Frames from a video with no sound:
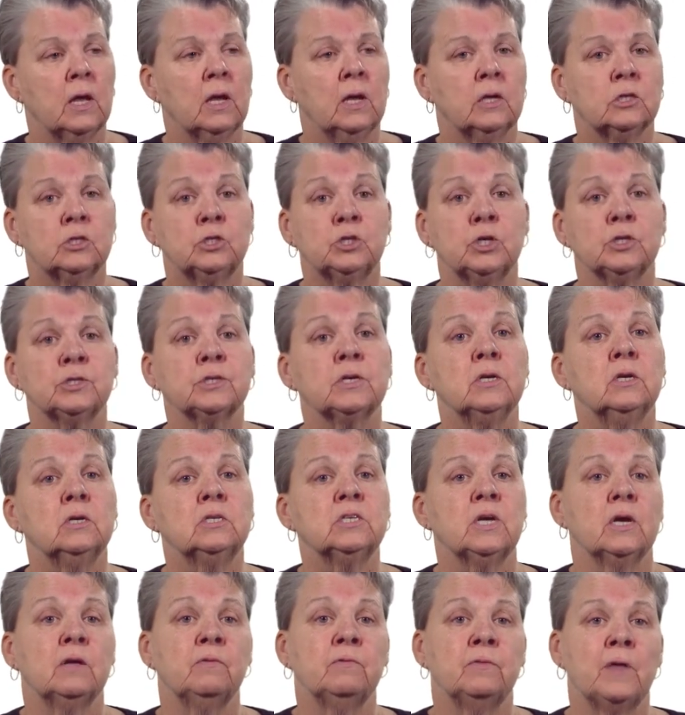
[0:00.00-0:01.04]
it's just going to
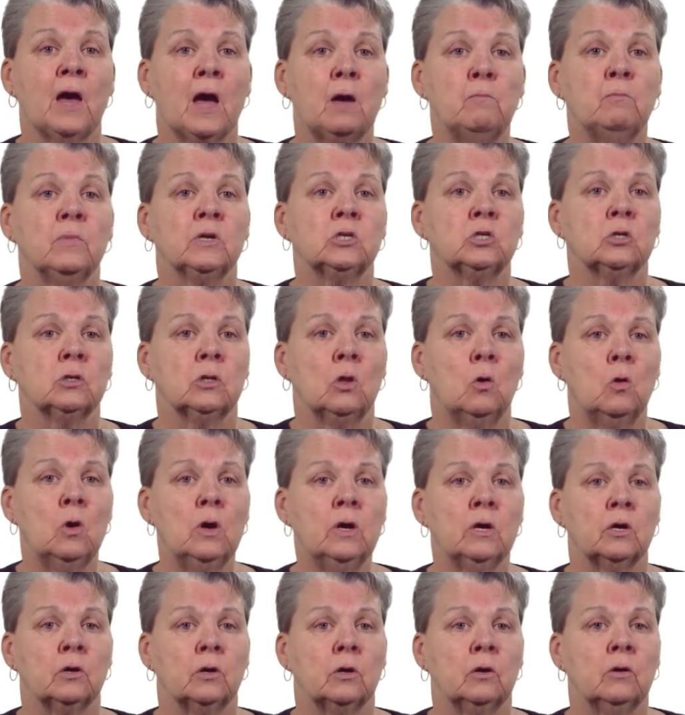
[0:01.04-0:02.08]
take that much
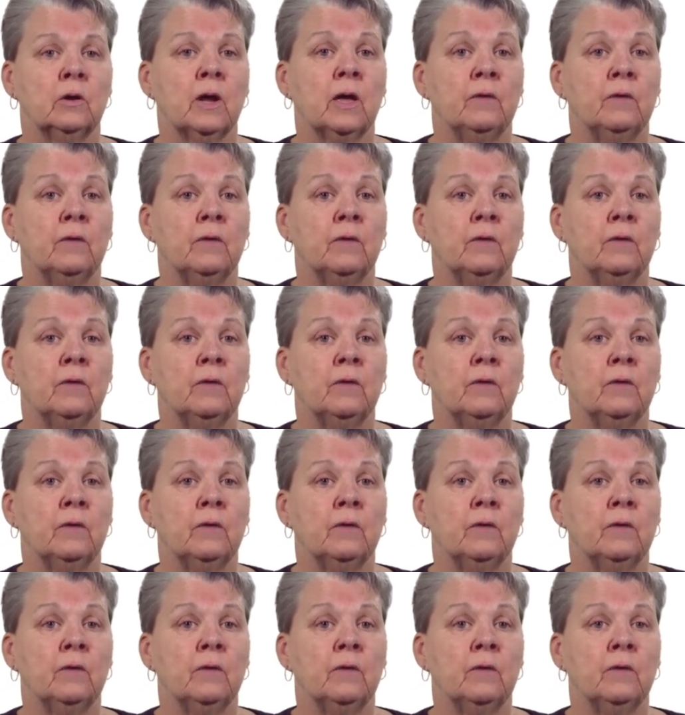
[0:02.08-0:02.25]
longer